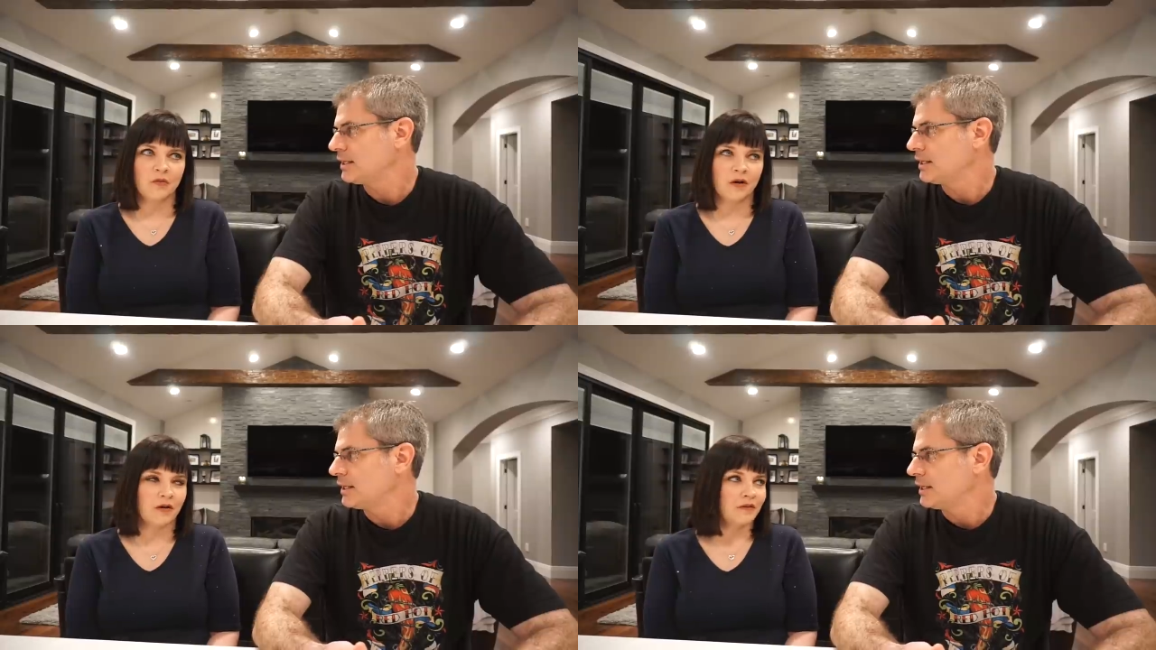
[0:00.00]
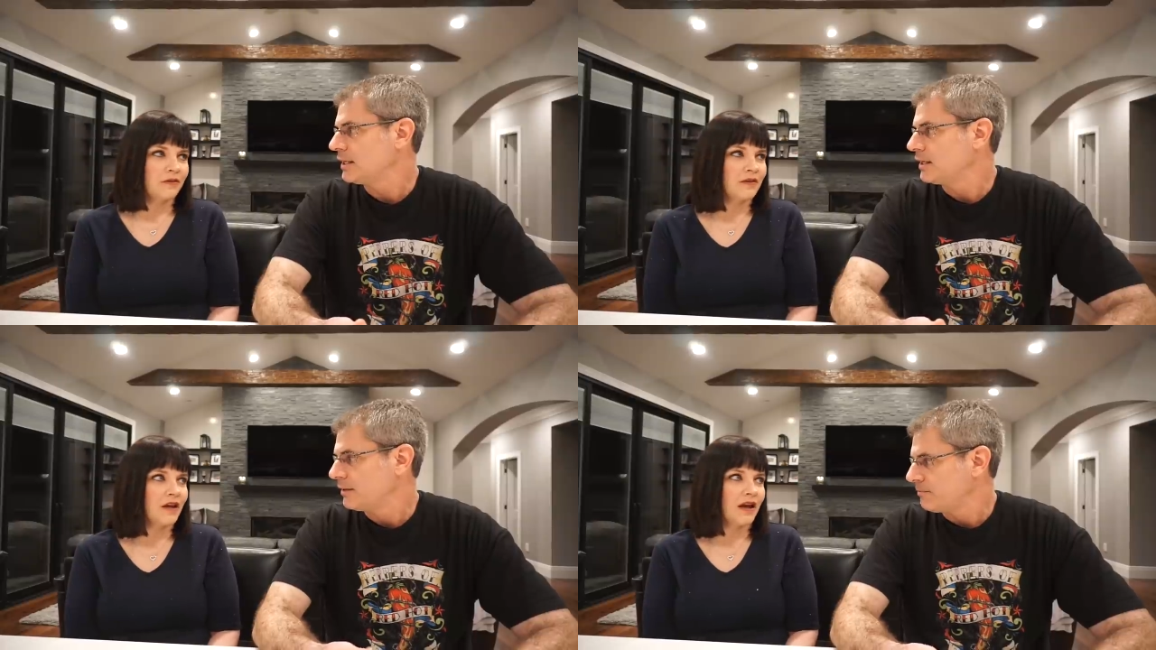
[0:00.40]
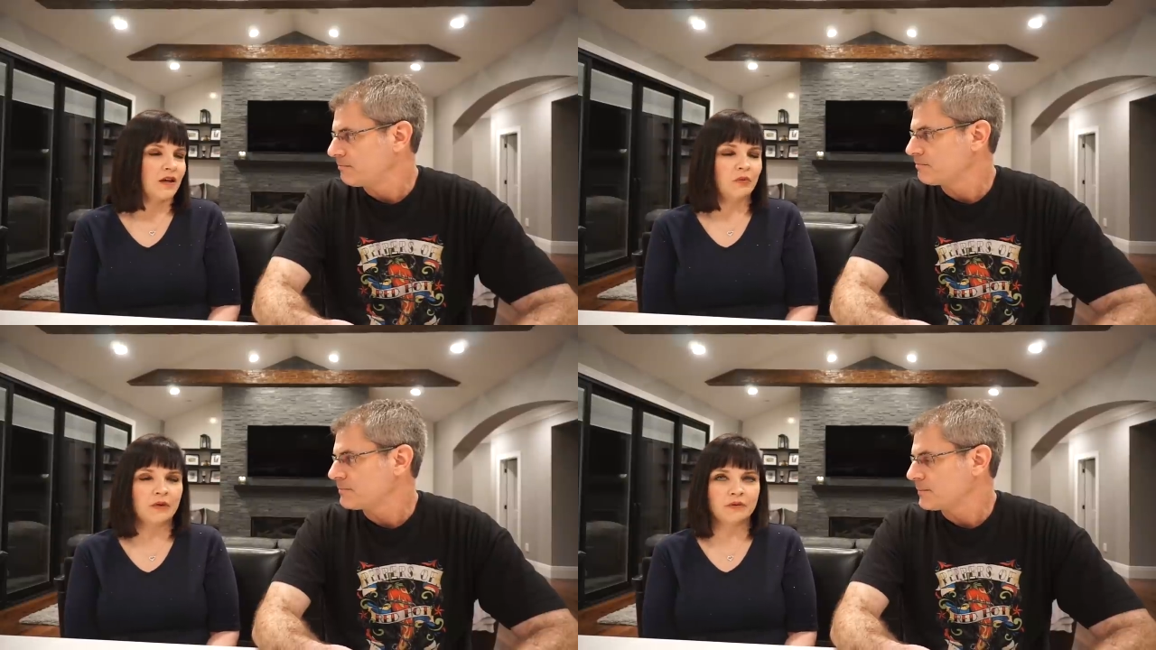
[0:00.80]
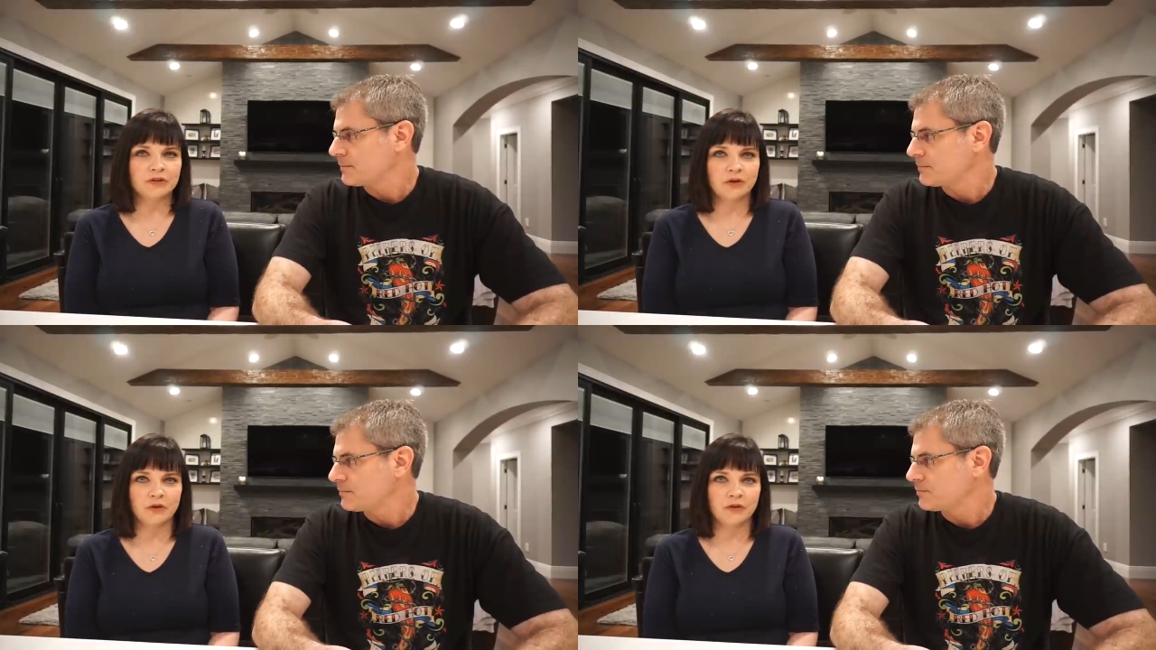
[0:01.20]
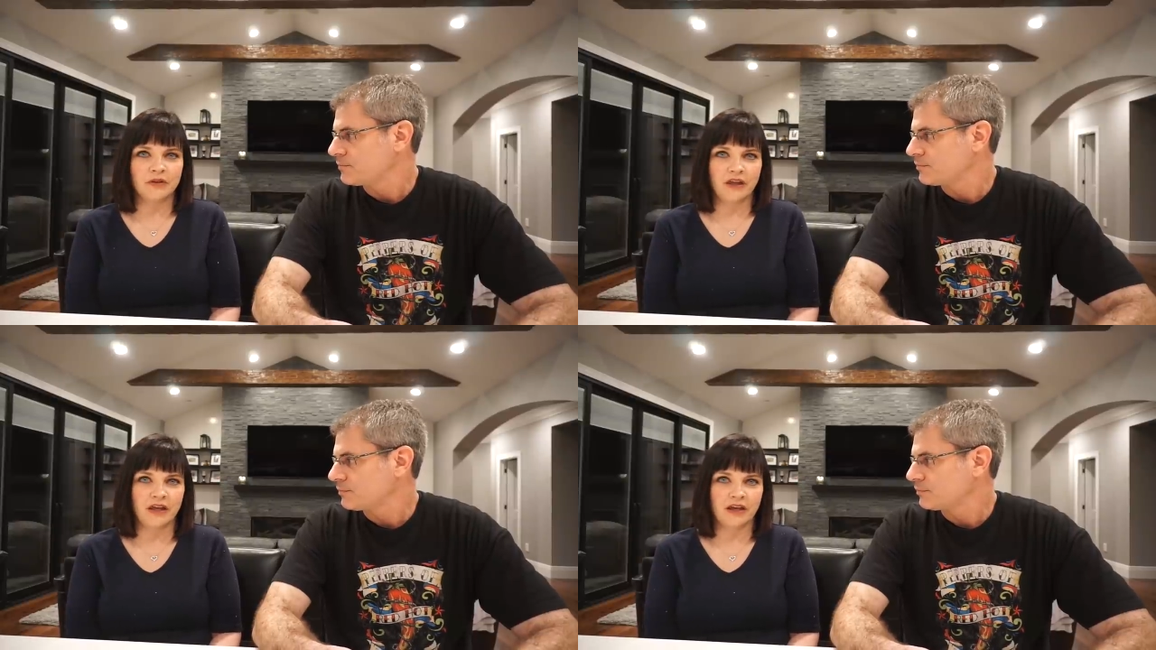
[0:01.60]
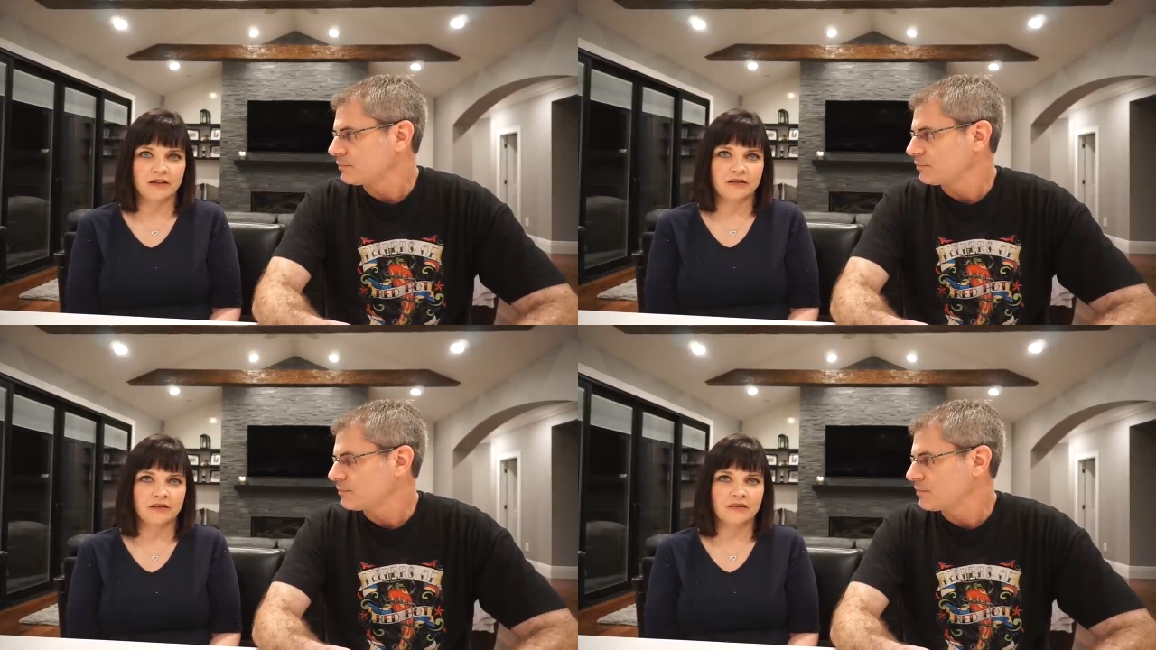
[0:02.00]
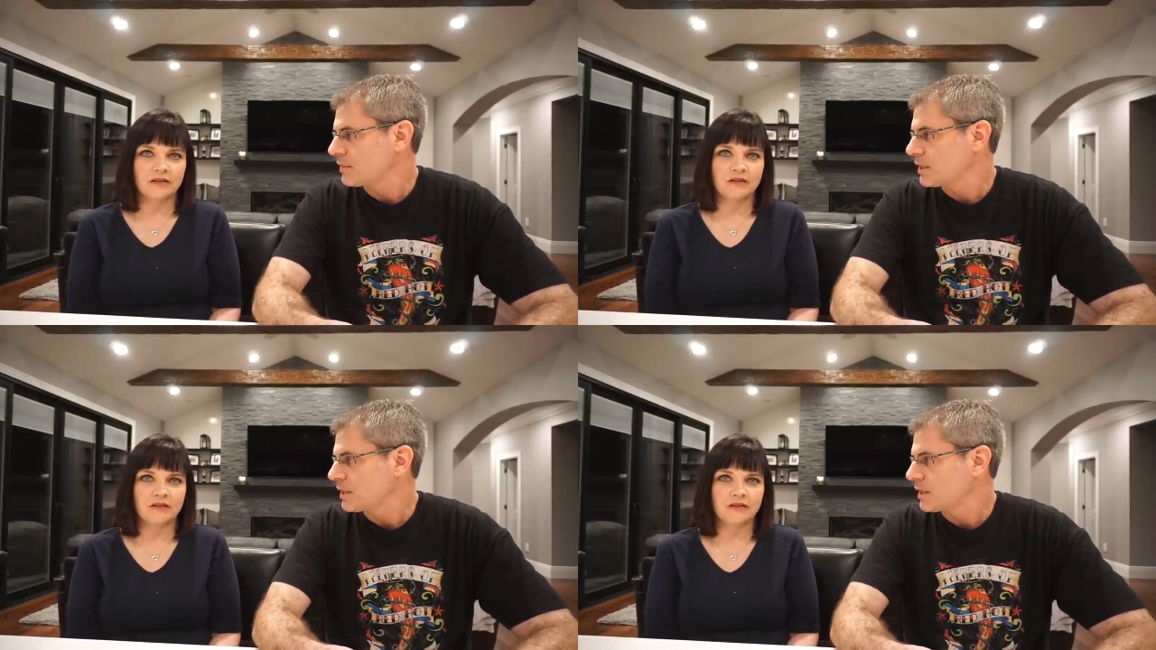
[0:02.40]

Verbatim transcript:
Speaker 1: well yeah and we were told that